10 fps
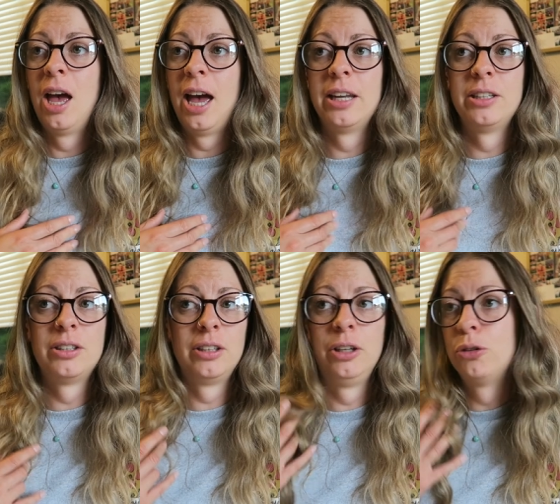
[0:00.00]

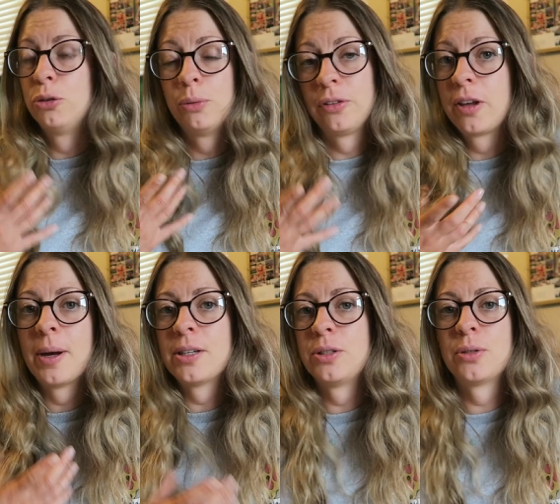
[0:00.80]
And you should always go
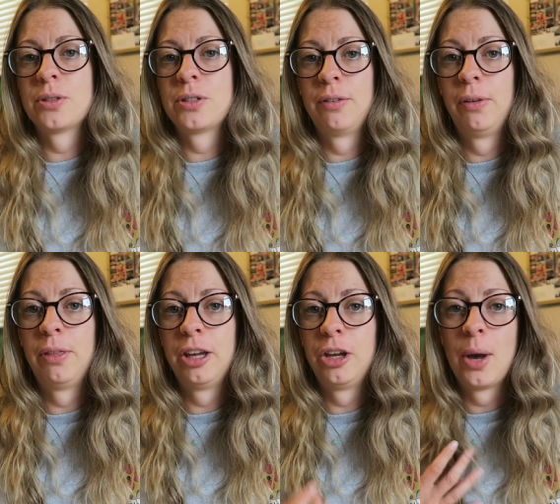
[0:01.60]
back to your doctor if you
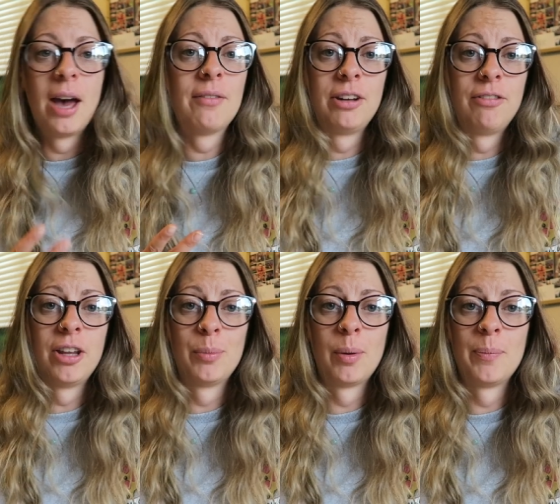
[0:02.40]
think you have any
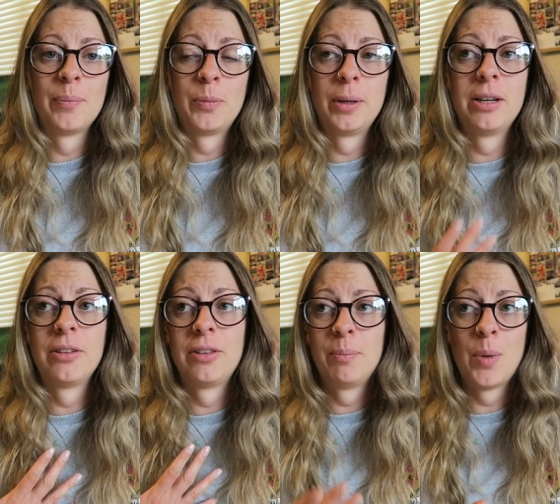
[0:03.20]
further problems
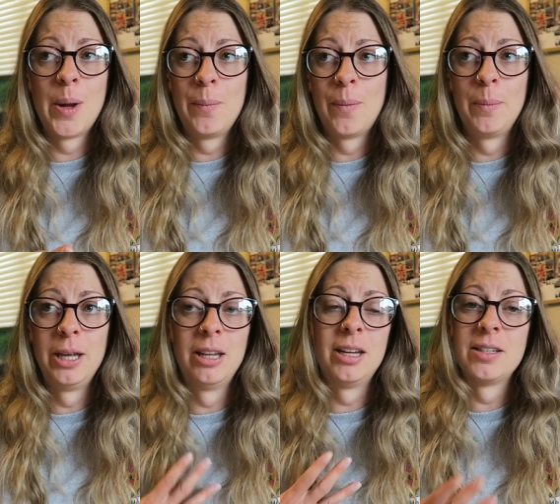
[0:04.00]
because it might well
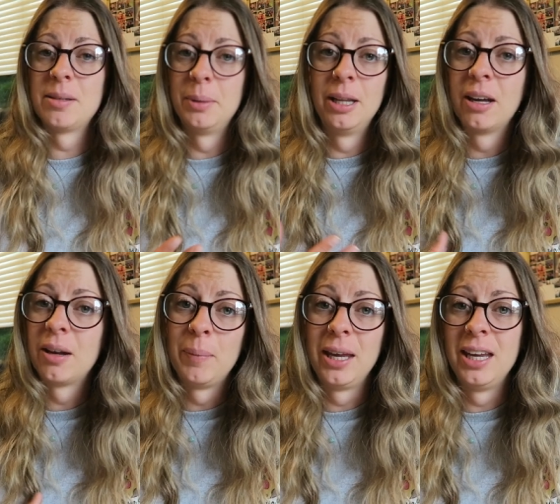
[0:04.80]
be that it's something that
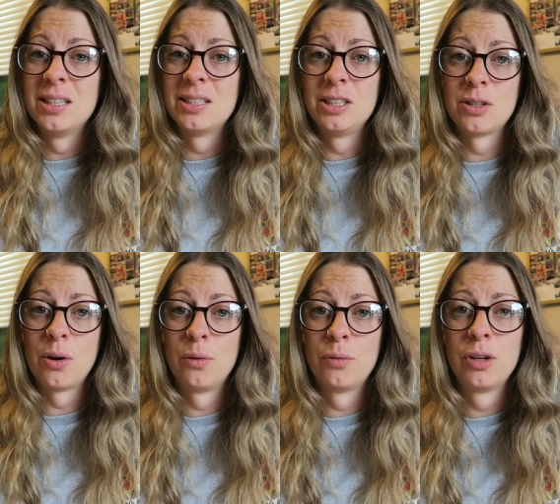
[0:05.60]
could be easily
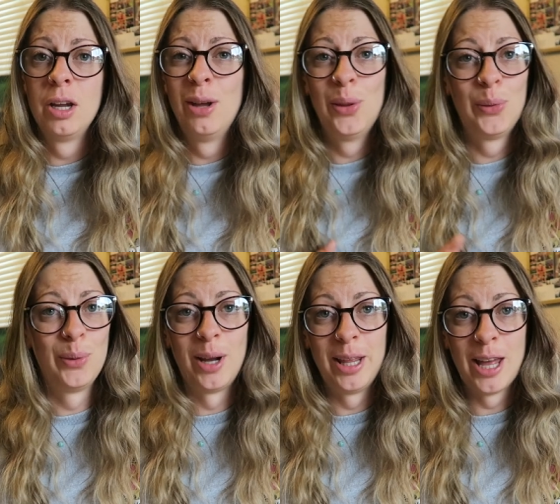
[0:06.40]
solved
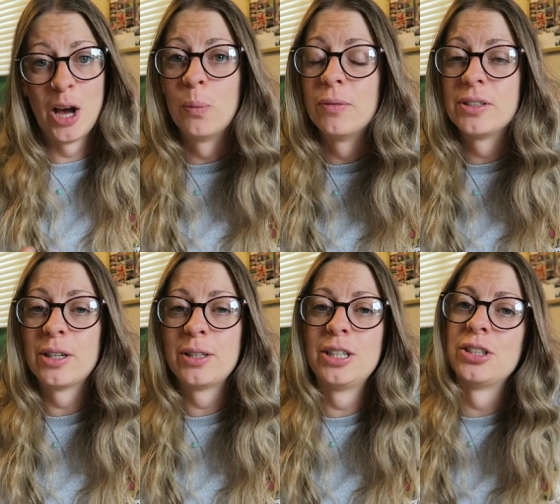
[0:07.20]
through like the help of a
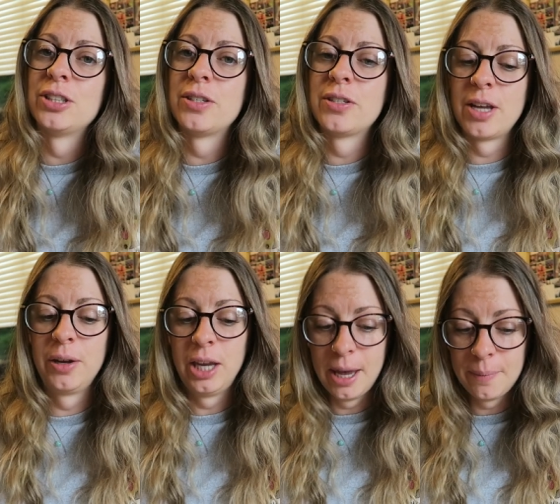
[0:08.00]
dietitian. So
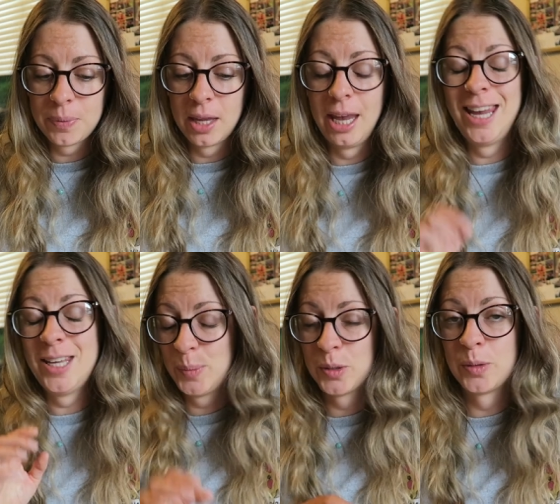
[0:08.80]
yeah, it
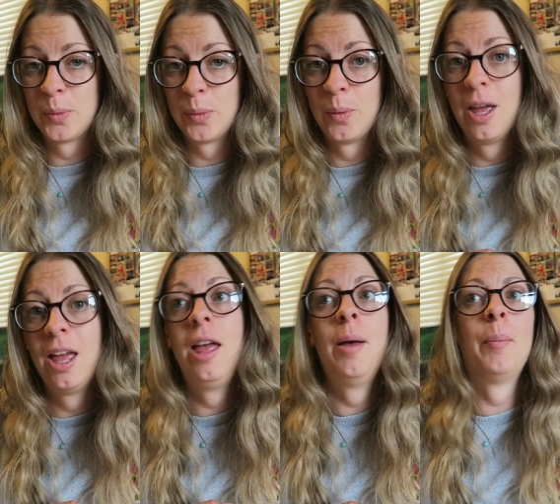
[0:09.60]
is possible,
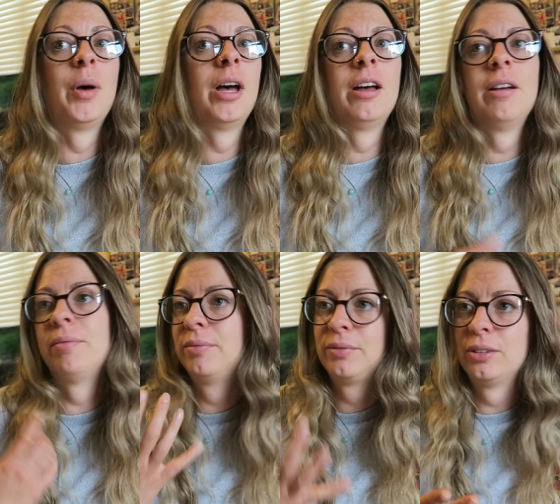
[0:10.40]
but
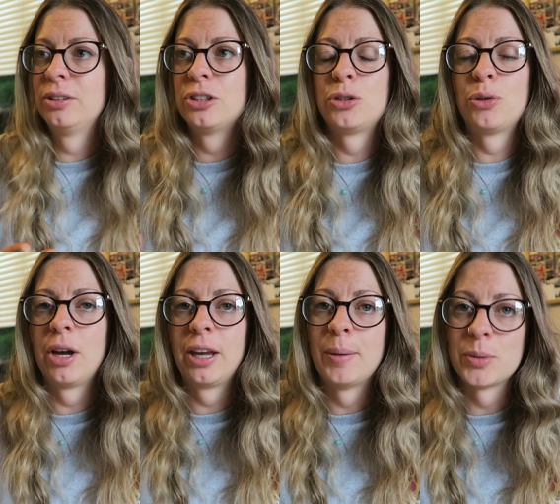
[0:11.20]
just try
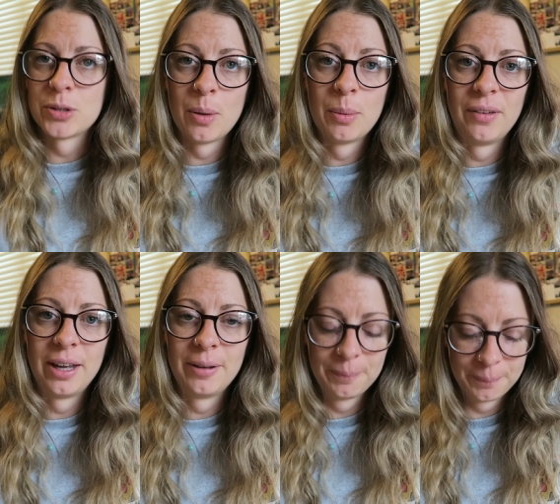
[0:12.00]
and keep on top of it.